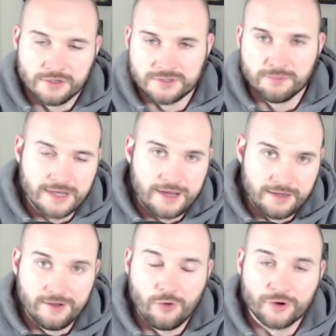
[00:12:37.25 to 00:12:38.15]
a simple
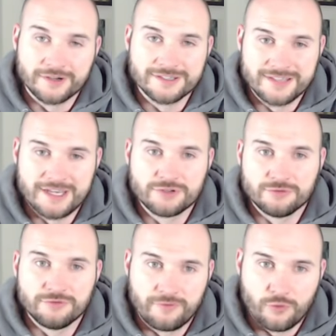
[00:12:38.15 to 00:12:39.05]

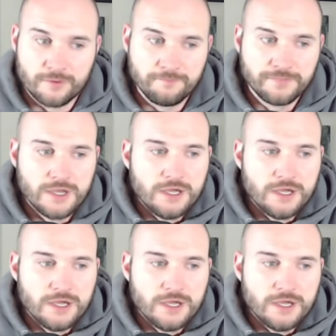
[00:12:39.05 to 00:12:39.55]
organizational form.